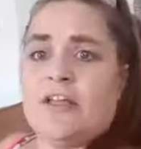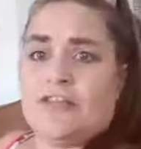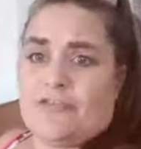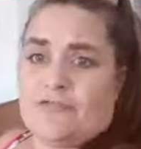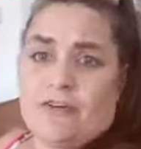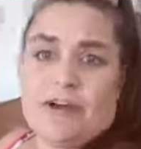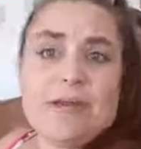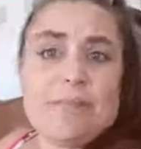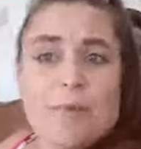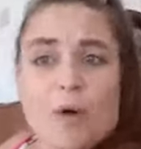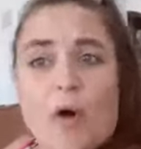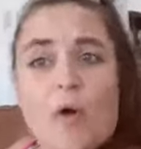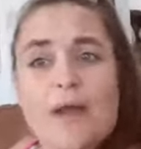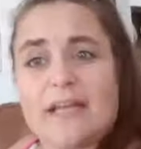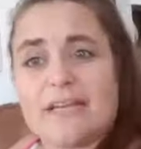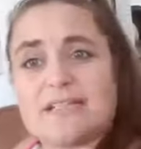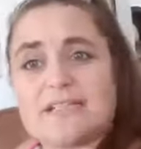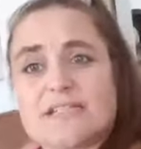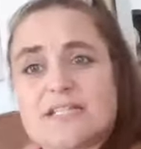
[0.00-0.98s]
three
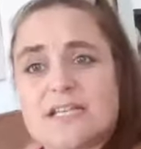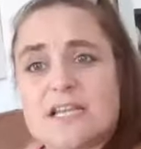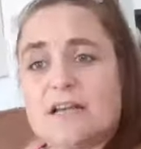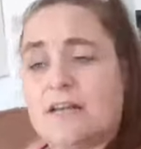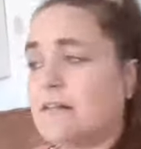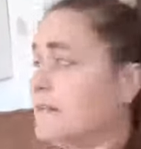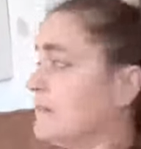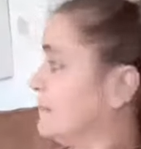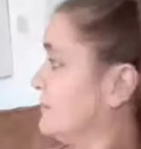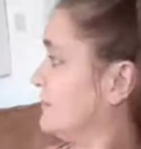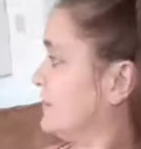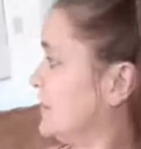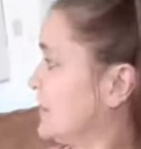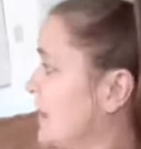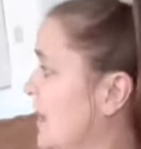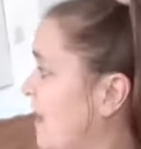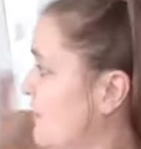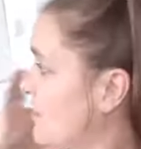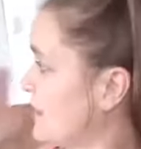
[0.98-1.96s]
points, you
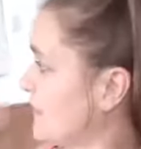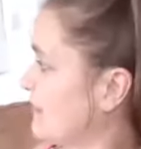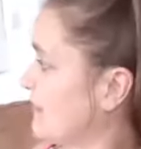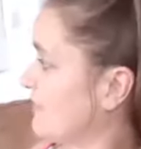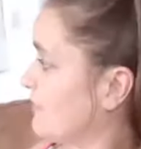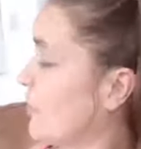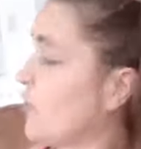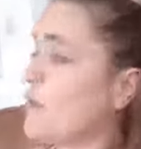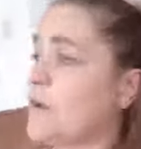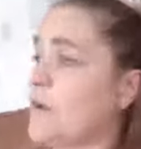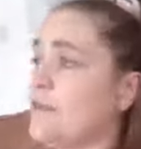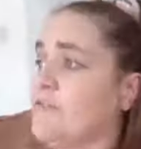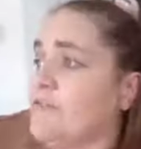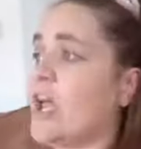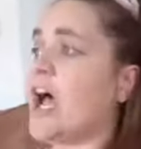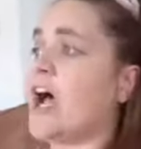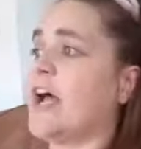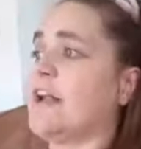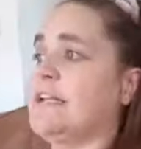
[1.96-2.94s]
know. And if all you've
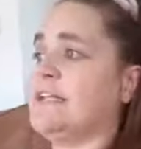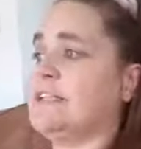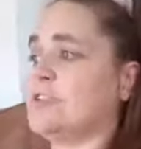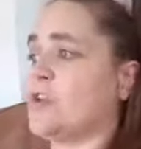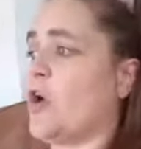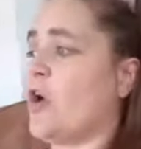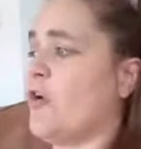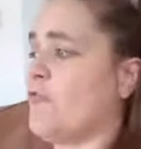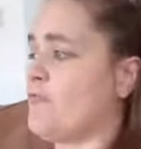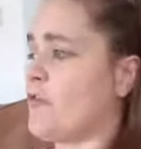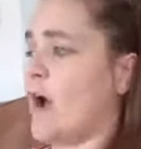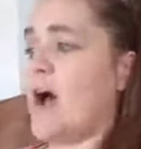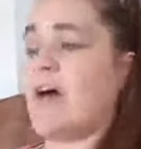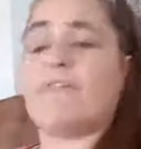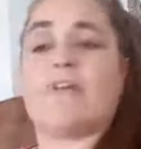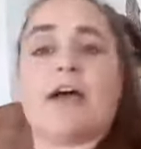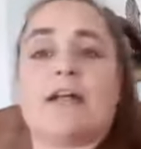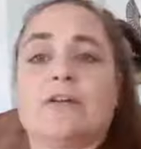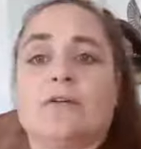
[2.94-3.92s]
done is got, right,
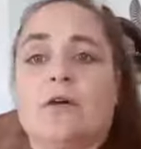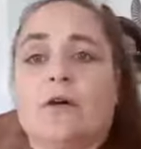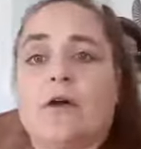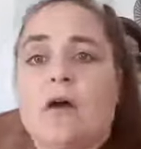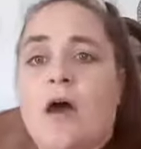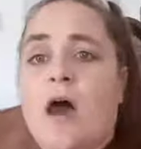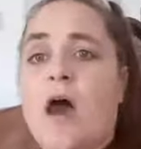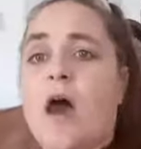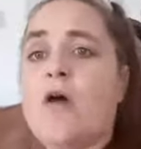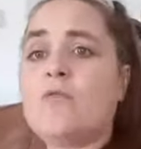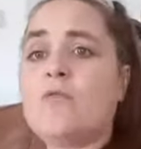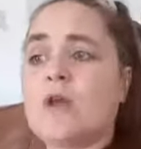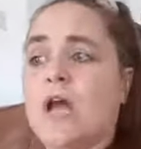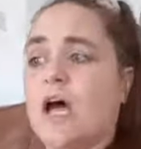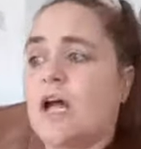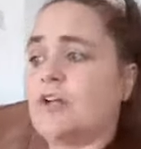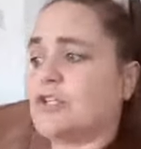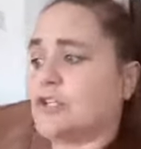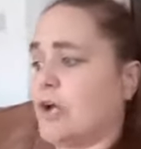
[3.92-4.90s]
I've had a whole
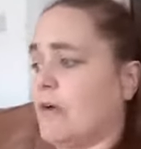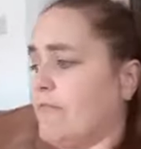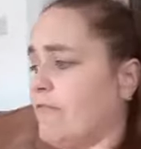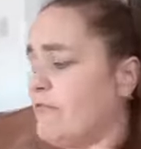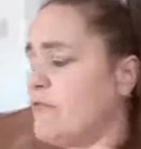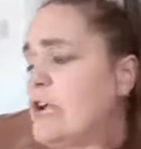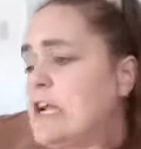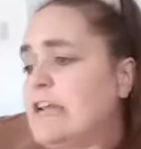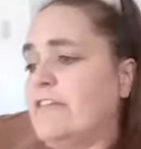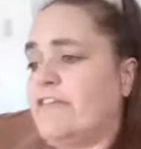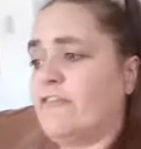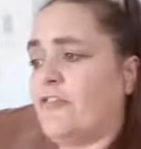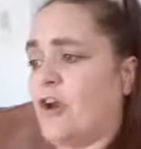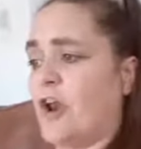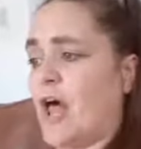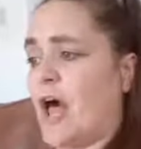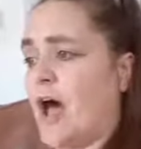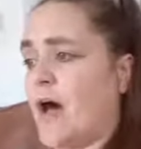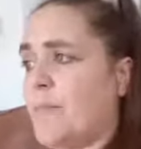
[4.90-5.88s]
lunch, I'm really
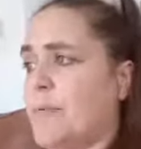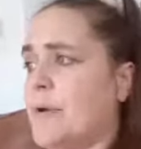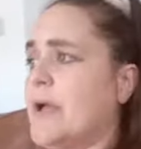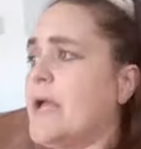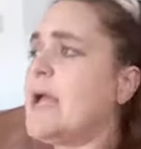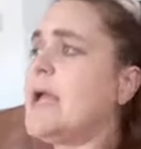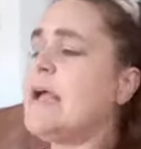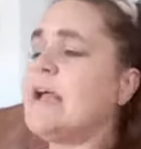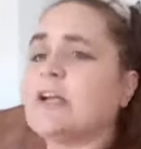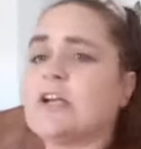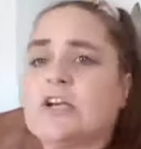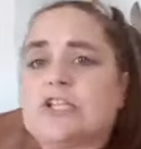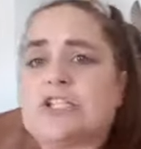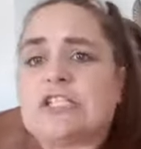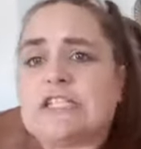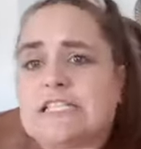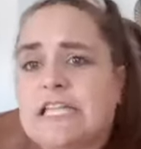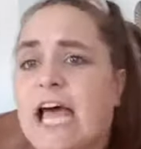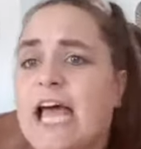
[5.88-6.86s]
full up, because
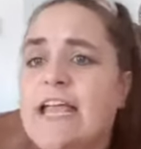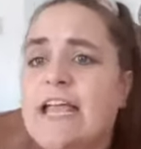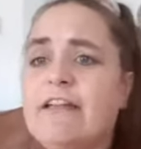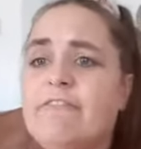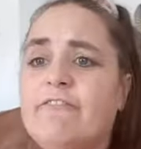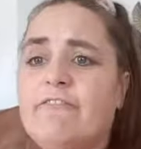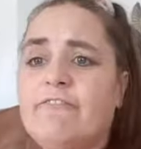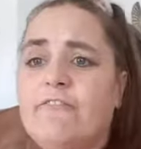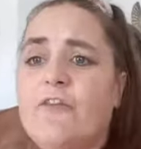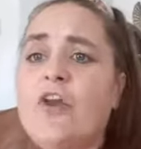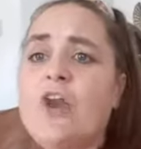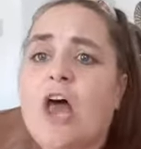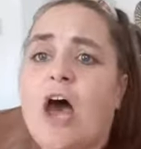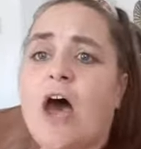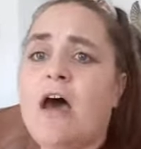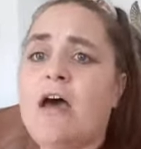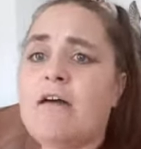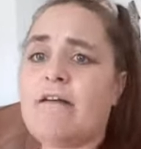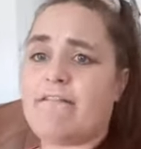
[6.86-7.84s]
staying
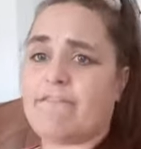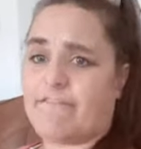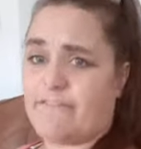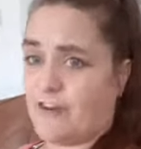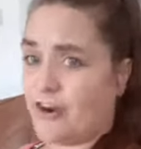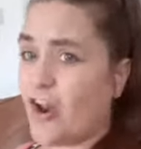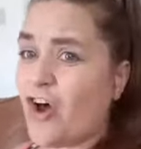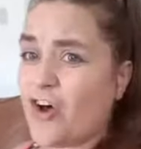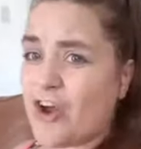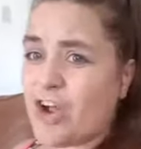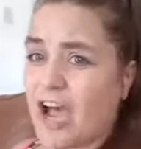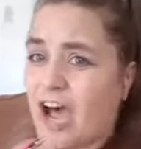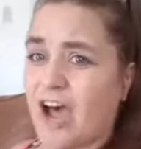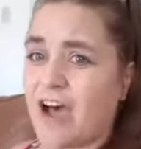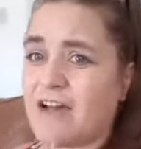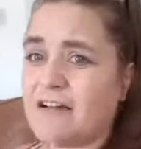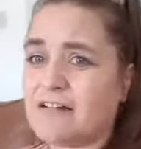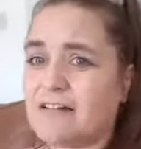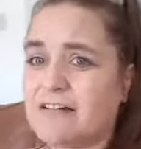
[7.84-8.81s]
fuller for
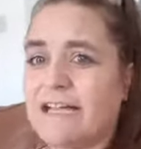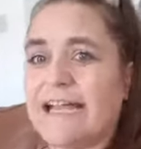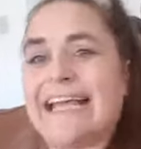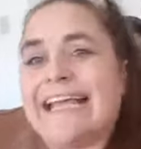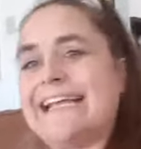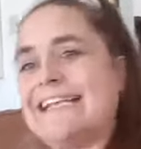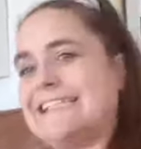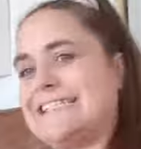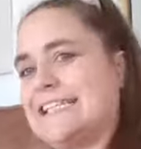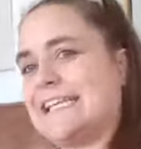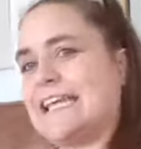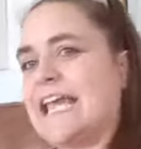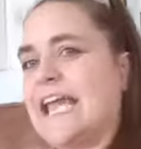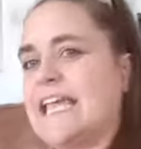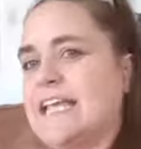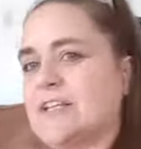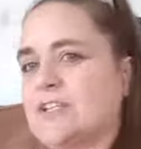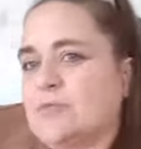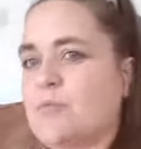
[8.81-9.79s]
longer is the
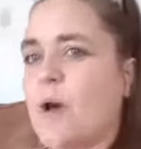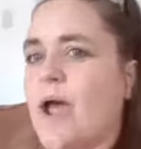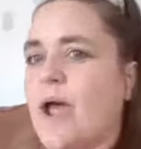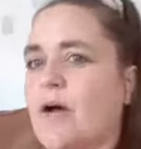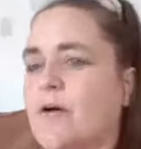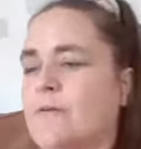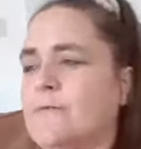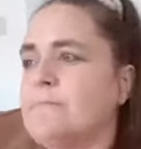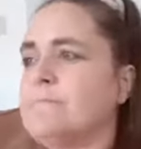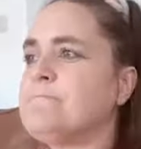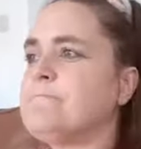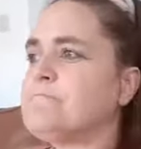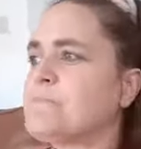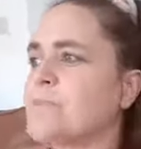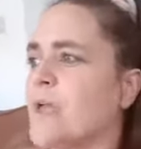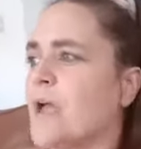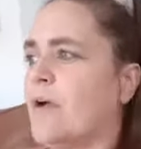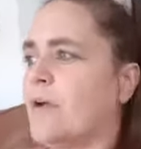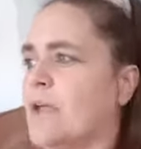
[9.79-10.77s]
key as well.
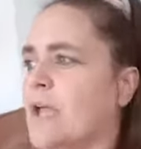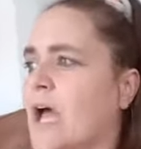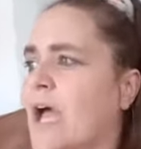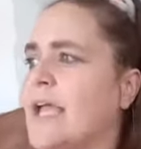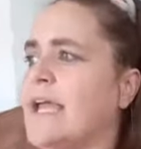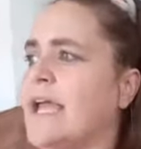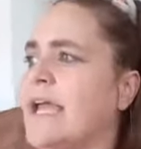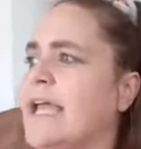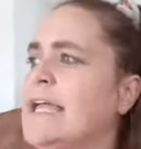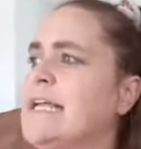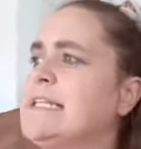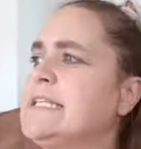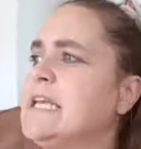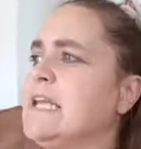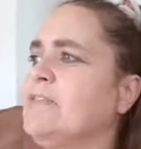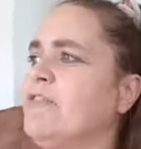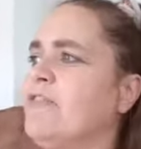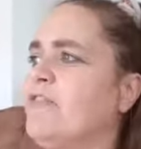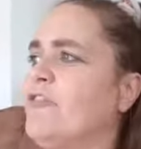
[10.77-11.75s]
Okay,
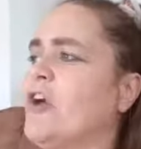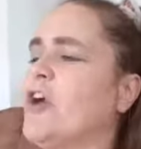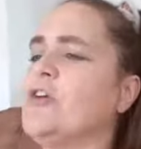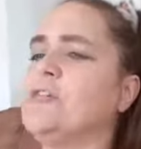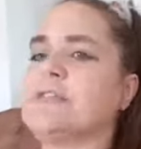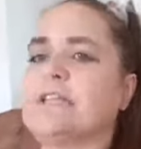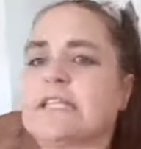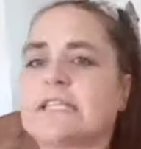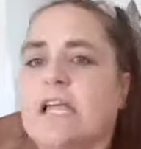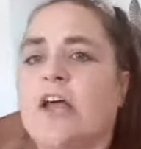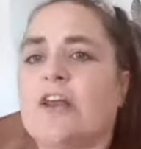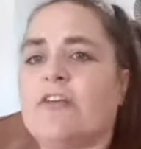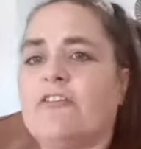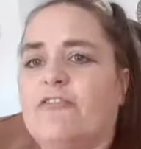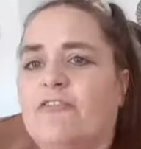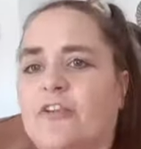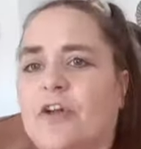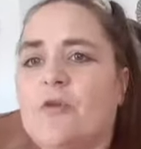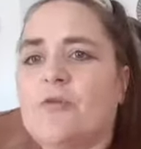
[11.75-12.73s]
eating foods that's going to
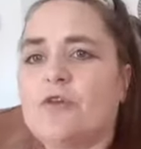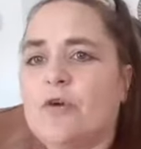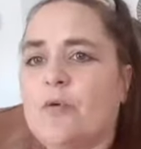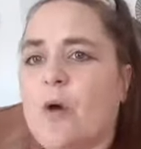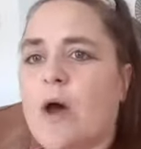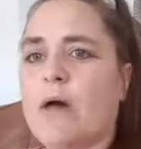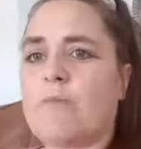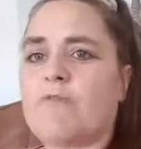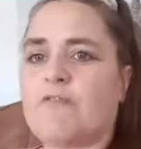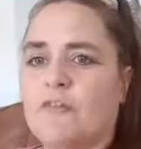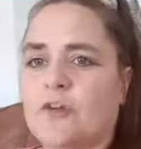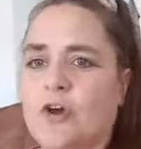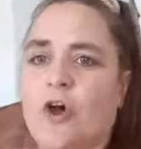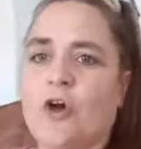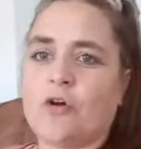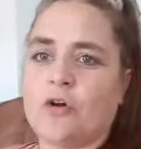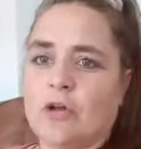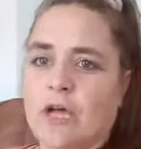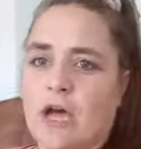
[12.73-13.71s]
fill you up for
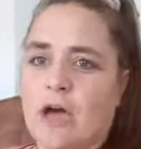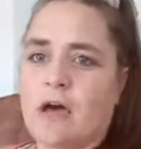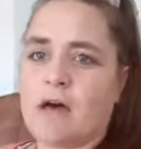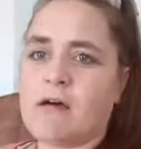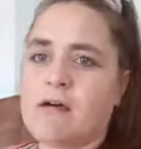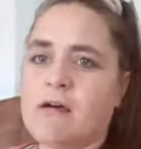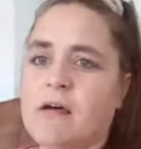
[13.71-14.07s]
longer.